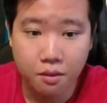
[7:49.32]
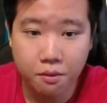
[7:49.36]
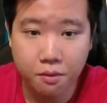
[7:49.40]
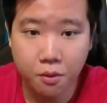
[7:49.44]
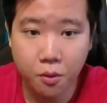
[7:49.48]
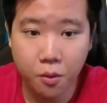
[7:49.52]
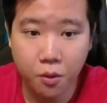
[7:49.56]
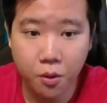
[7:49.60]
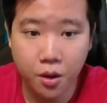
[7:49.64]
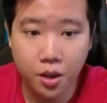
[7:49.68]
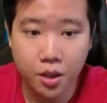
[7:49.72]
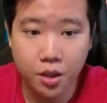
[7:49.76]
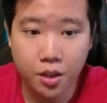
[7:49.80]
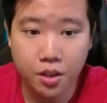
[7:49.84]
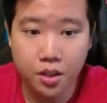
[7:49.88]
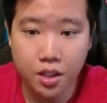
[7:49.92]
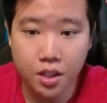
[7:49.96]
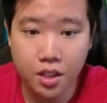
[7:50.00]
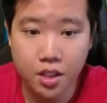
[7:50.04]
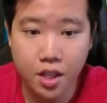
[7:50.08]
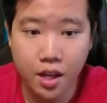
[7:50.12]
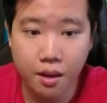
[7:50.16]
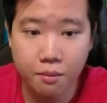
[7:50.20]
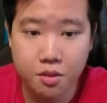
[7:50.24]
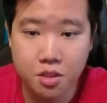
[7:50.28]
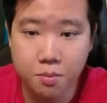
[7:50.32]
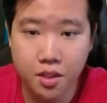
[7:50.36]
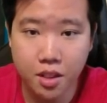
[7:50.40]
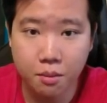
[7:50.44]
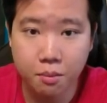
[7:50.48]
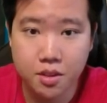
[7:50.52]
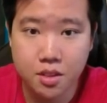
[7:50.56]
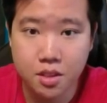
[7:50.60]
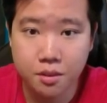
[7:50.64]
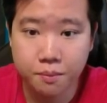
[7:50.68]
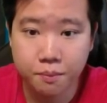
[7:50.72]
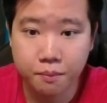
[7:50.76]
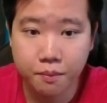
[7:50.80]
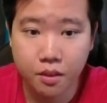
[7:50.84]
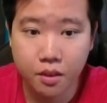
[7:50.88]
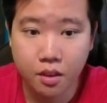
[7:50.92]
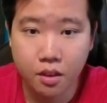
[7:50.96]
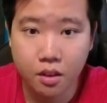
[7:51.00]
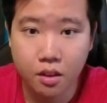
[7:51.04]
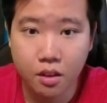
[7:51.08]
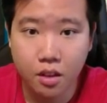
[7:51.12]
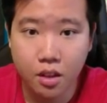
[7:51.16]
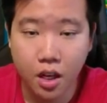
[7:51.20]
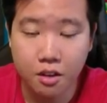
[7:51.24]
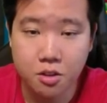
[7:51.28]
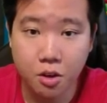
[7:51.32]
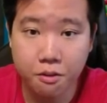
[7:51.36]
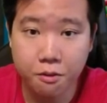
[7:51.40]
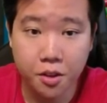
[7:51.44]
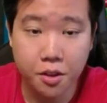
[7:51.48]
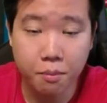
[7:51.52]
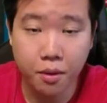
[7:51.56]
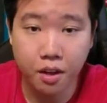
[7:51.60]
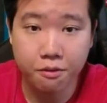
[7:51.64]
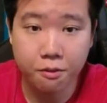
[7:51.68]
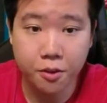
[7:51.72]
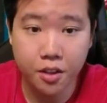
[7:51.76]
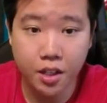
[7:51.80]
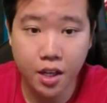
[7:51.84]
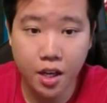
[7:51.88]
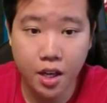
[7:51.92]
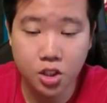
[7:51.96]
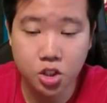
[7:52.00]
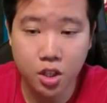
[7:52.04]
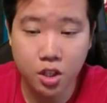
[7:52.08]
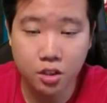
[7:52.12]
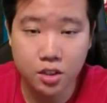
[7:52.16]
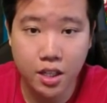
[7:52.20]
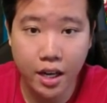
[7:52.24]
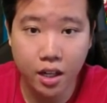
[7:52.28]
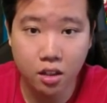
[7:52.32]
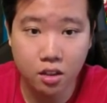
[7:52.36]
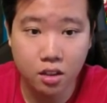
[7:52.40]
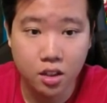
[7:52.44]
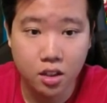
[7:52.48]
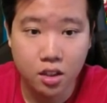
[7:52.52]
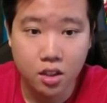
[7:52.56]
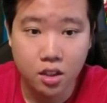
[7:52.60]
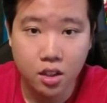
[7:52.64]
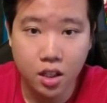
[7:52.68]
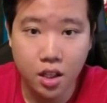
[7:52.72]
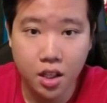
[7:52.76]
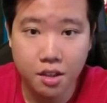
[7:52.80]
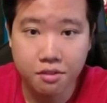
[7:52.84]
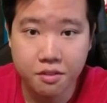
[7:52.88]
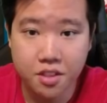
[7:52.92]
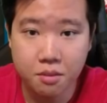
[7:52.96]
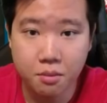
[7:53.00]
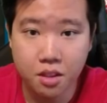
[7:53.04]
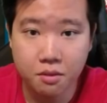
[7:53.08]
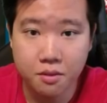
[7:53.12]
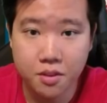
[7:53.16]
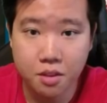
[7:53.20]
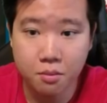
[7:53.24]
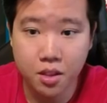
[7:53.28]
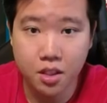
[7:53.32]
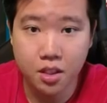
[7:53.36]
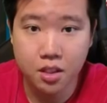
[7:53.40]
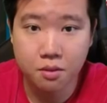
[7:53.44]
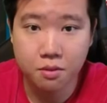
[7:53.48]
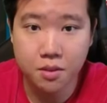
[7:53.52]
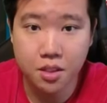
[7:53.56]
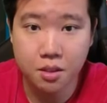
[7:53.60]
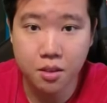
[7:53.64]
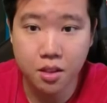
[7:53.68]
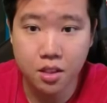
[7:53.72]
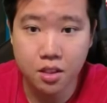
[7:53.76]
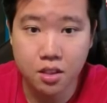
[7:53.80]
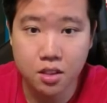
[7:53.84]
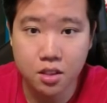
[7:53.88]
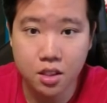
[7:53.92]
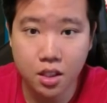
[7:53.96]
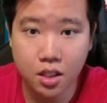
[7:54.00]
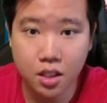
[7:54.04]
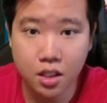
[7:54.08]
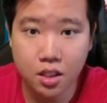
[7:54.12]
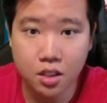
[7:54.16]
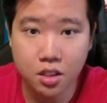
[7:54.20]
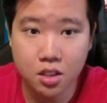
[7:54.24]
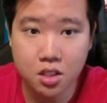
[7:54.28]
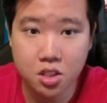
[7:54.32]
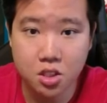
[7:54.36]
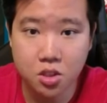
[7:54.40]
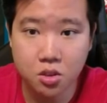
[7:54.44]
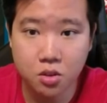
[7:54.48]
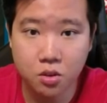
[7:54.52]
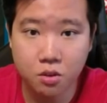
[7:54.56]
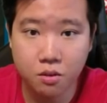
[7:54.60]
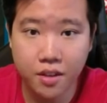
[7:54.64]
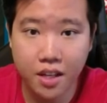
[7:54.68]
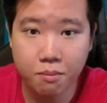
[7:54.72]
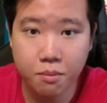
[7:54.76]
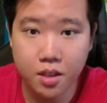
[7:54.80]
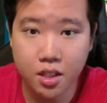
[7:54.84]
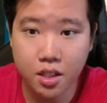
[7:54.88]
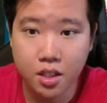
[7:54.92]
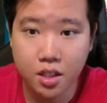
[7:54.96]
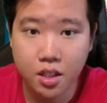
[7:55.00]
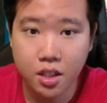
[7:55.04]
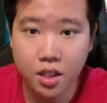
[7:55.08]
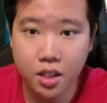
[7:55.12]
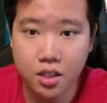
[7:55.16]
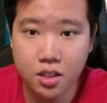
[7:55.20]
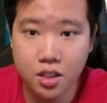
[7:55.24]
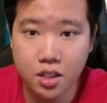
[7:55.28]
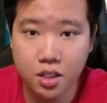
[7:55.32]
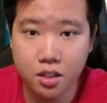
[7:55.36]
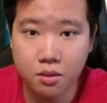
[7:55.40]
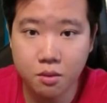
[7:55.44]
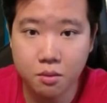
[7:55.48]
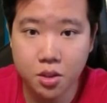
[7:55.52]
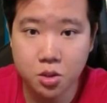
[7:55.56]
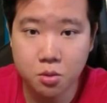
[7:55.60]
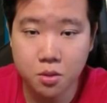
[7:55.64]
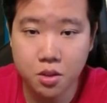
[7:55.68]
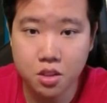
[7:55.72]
for the speed ups. Sorry, for the buff for the general title. 15 minute, 15 minute, 15 minute, and 5 minute, and then bunch of